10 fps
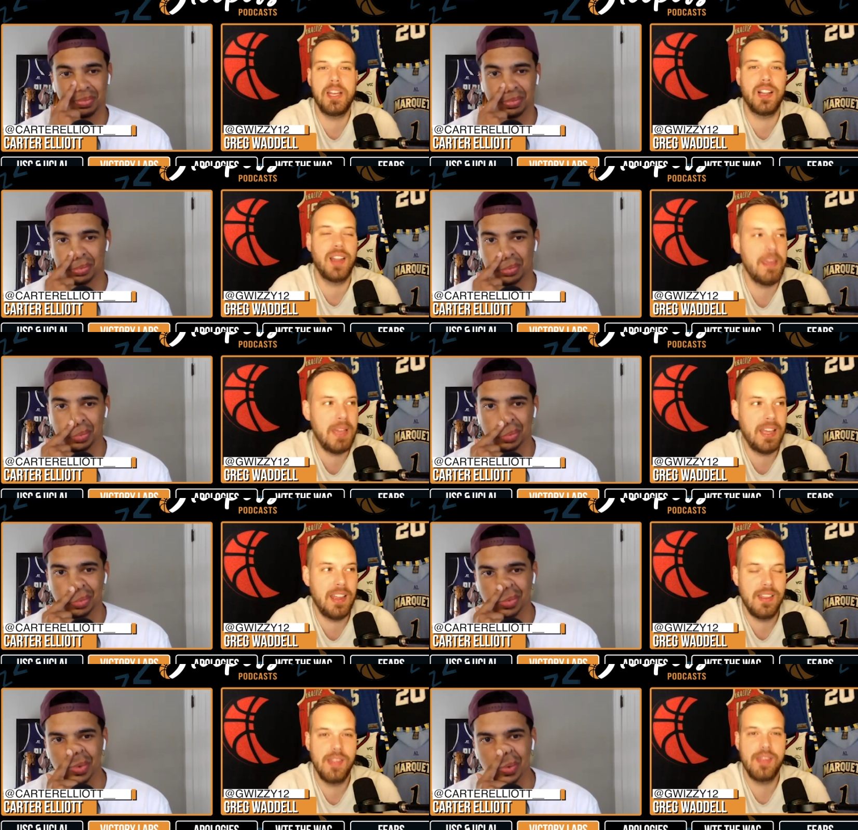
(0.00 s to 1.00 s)
Speaker 1: claiming
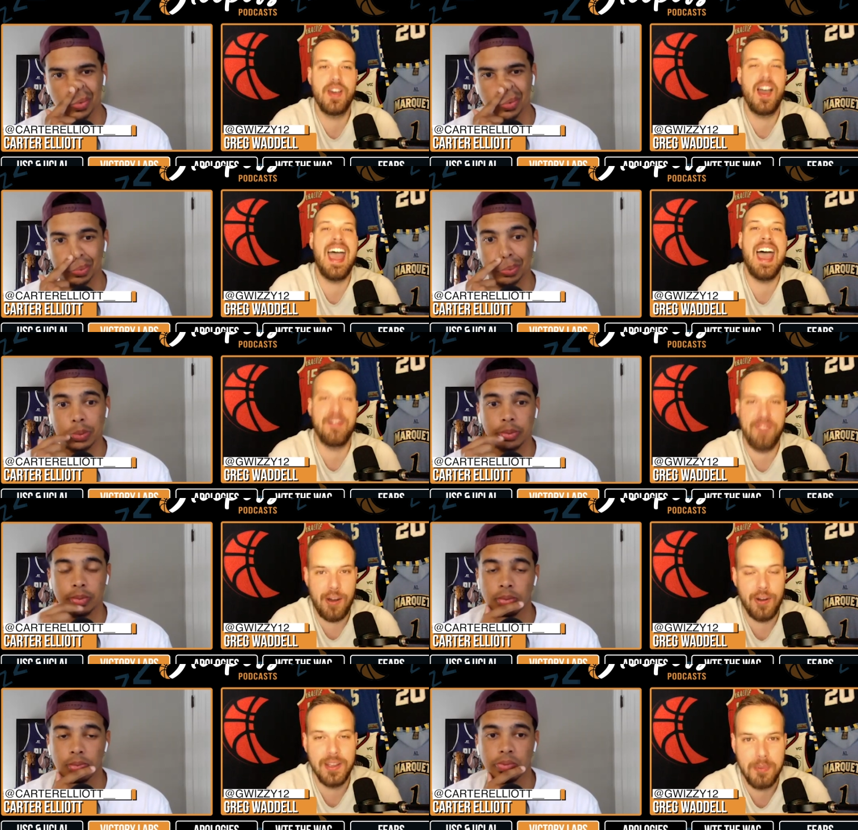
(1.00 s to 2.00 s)
the F
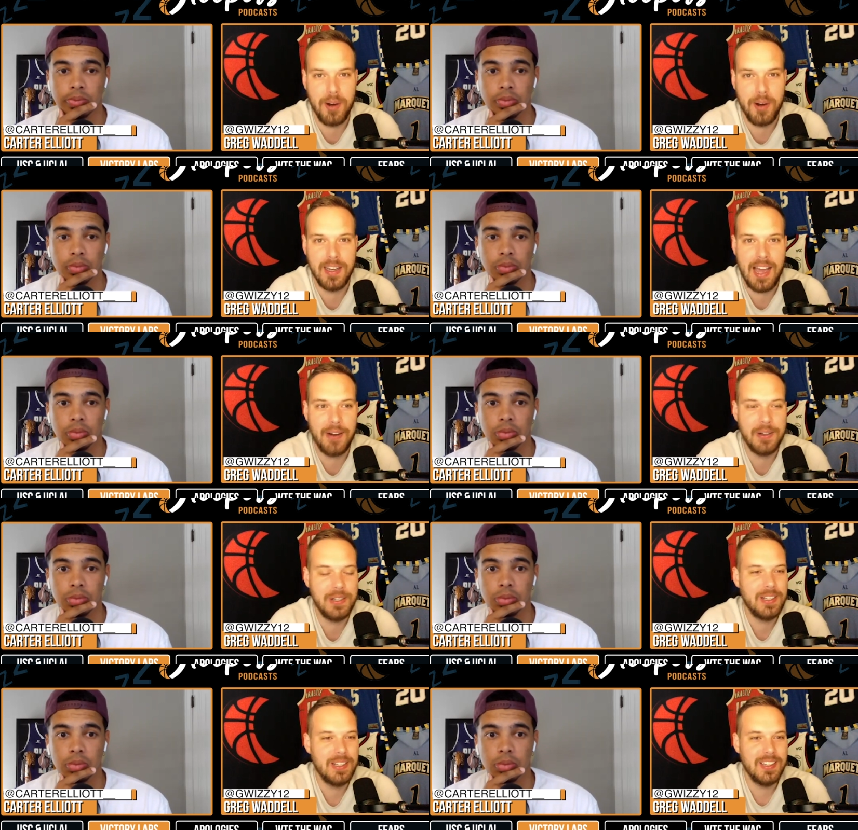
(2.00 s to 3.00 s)
out of him right now.
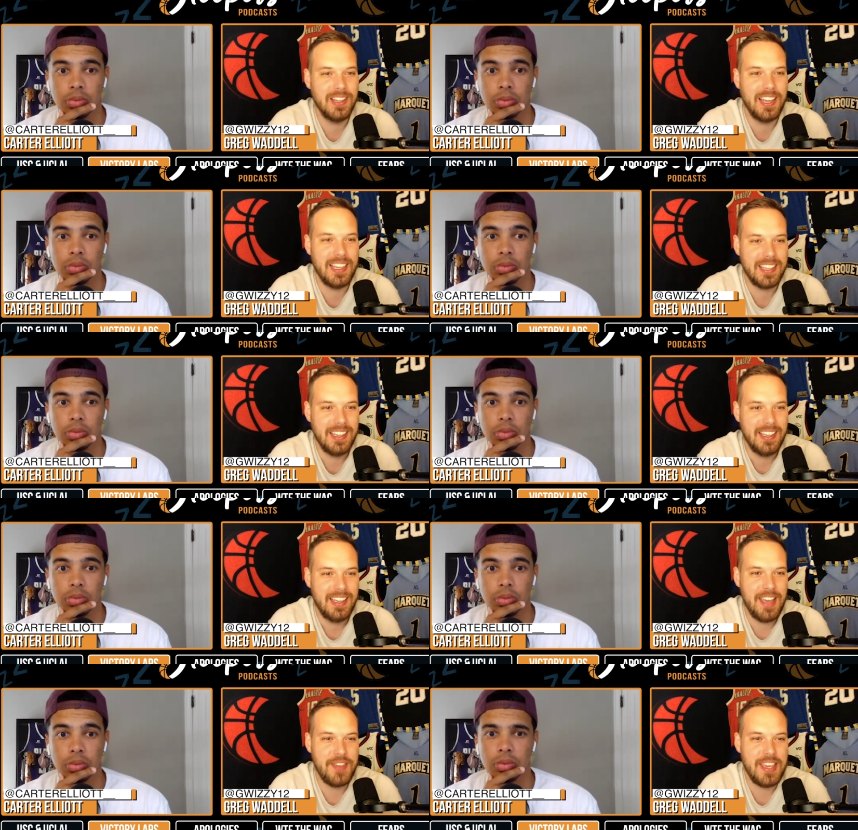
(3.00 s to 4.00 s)
Like,
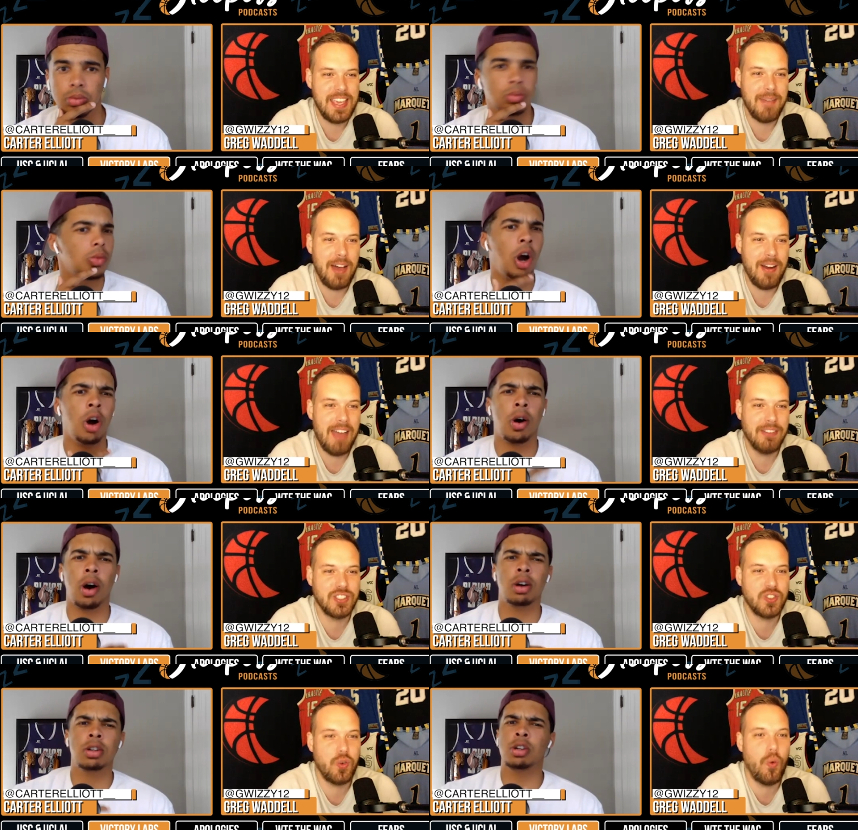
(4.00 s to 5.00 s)
if he came out and
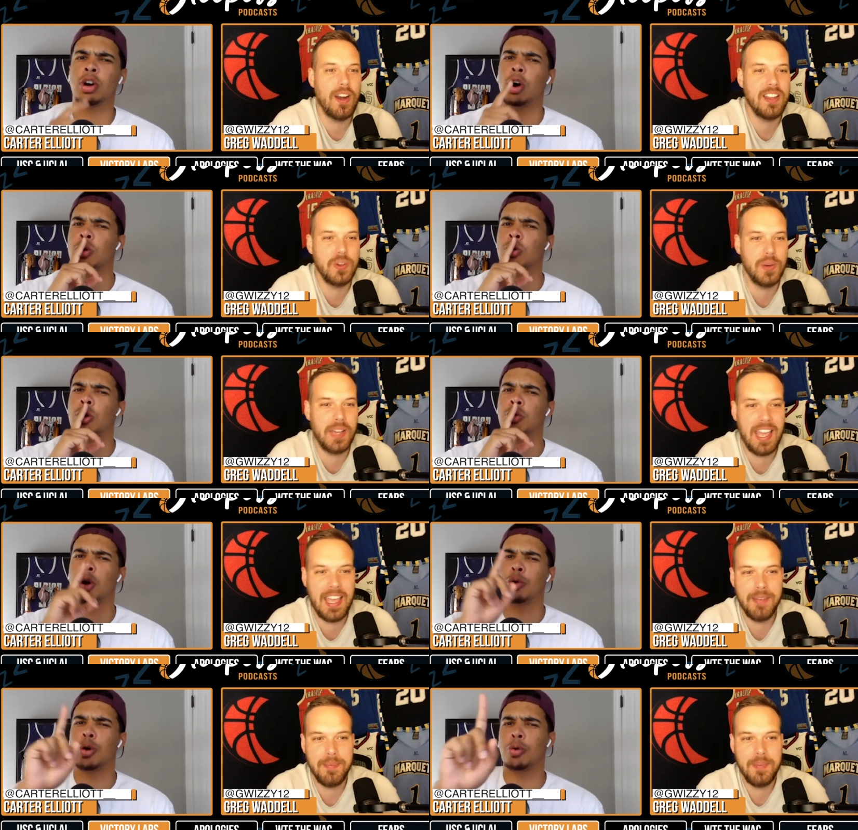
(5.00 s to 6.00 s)
oh, averaged 22 no, whoa, a
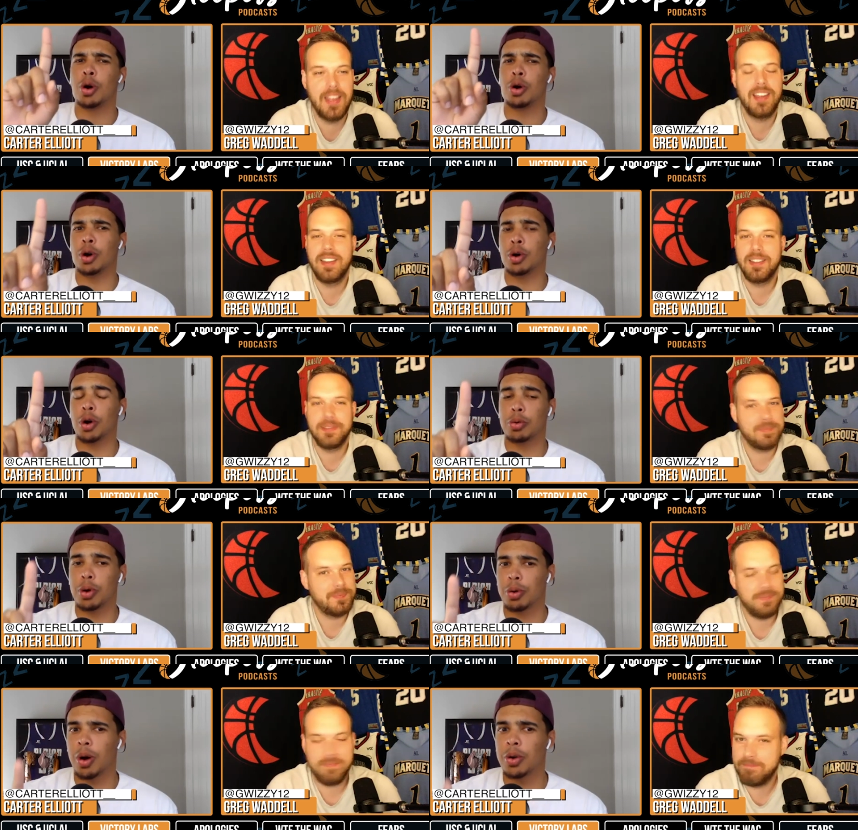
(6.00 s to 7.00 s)
game. Whoa,
Speaker 2: whoa, whoa, whoa,
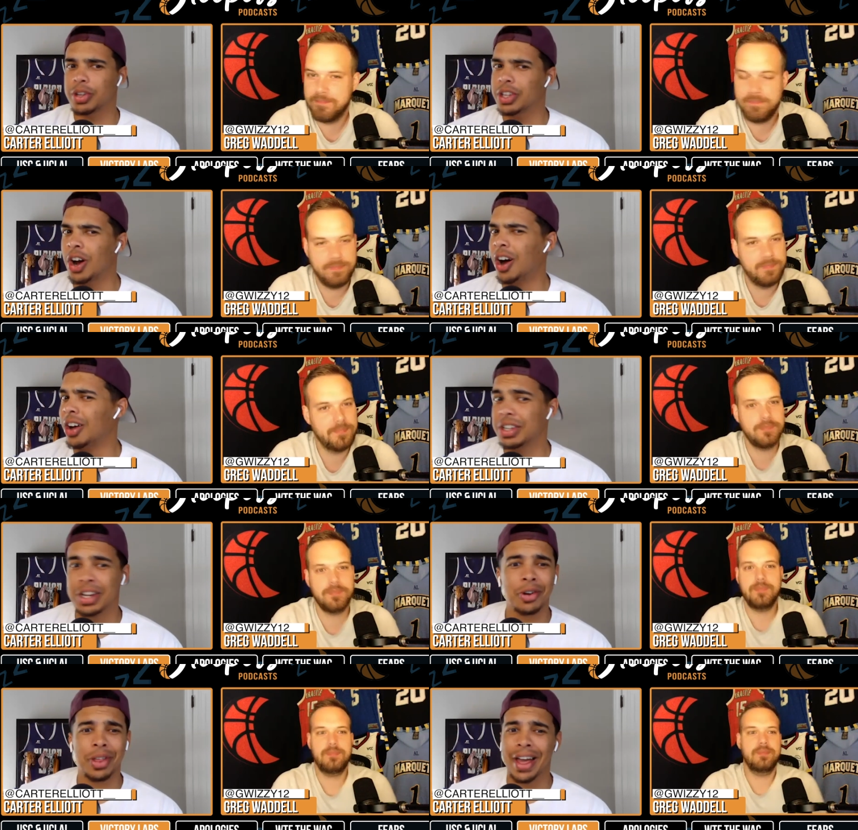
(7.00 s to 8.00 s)
whoa, whoa. Y'all
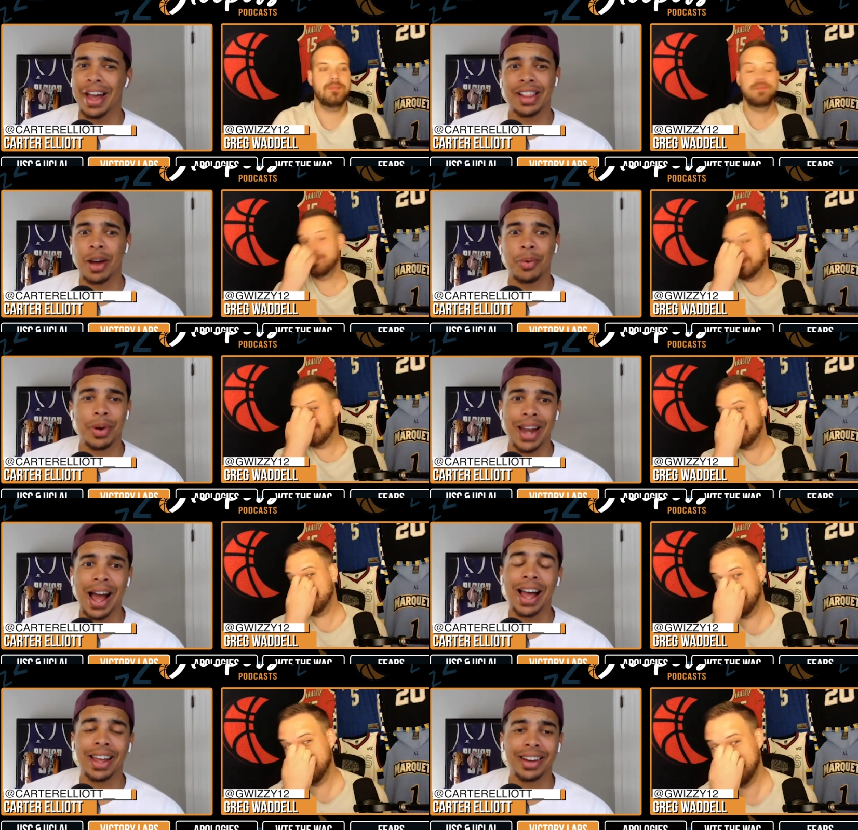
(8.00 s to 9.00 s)
know the hell I would
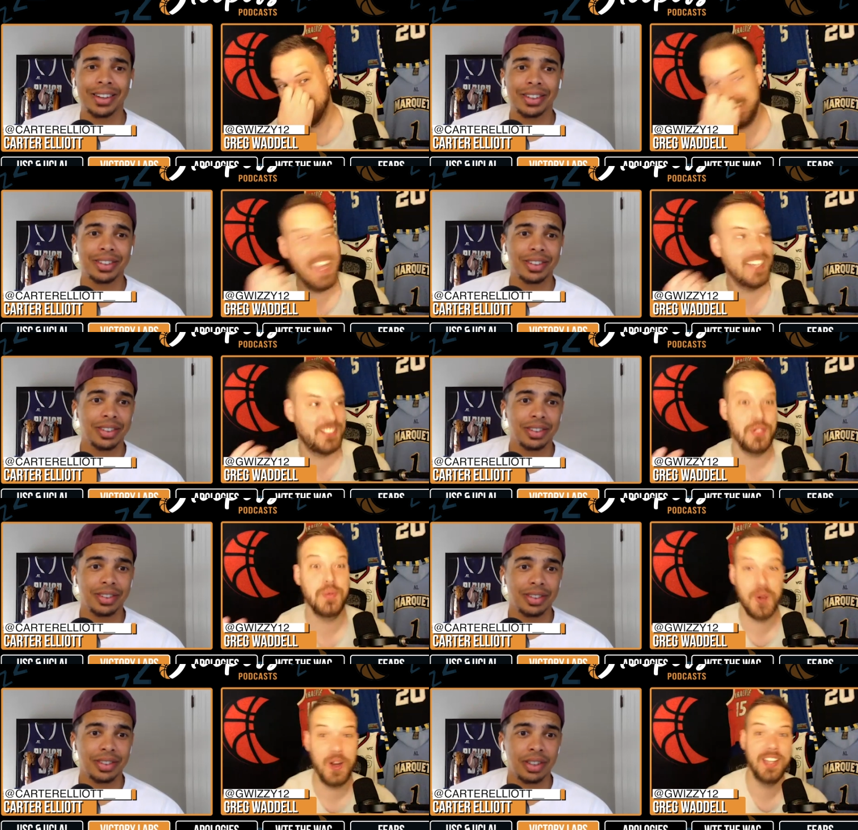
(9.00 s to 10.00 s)
Speaker 1: not. Yes, you
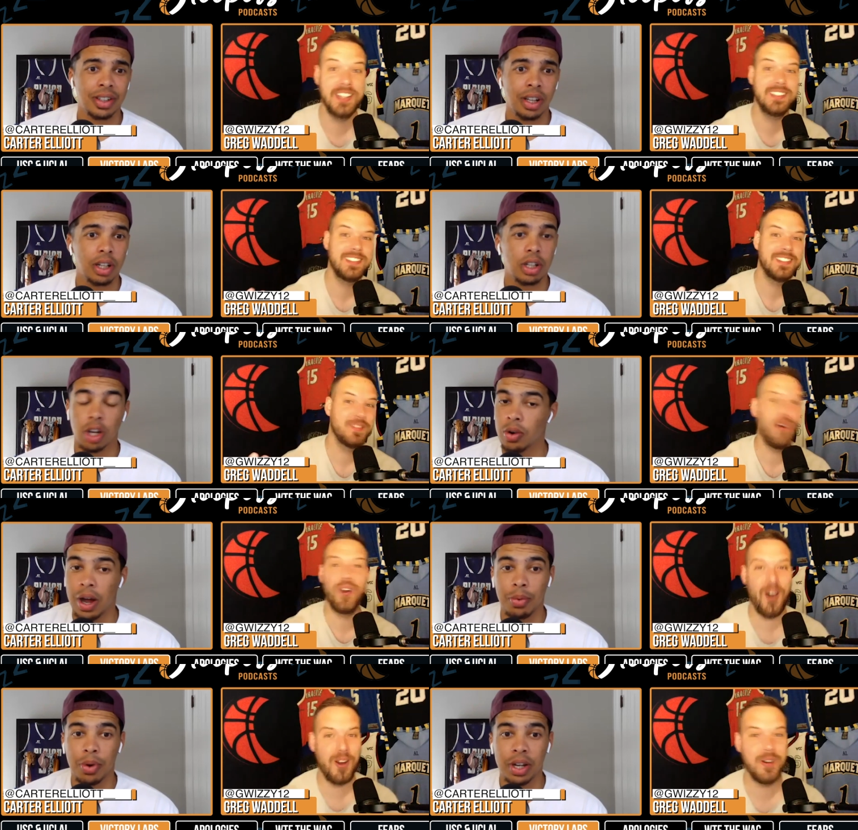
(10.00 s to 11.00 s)
would. No, I
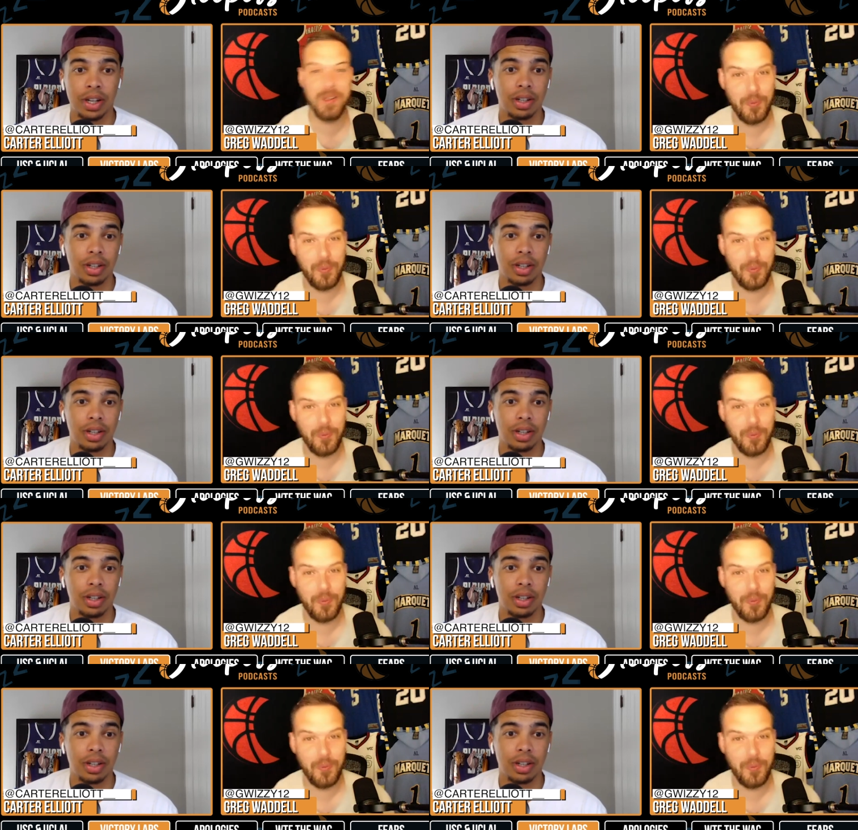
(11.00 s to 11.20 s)
wouldn't.